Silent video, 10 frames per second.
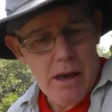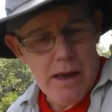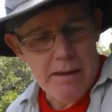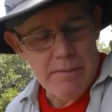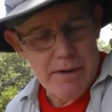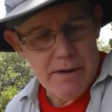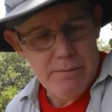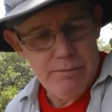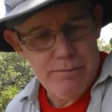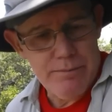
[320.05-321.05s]
I'm
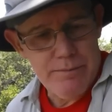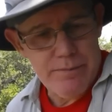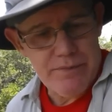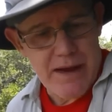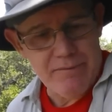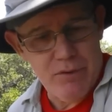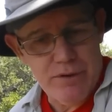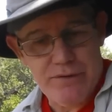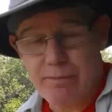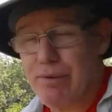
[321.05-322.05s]
thankful
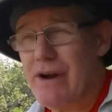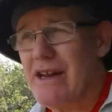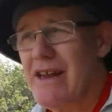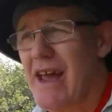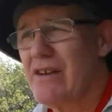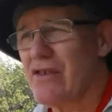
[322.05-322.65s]
it's a pretty day.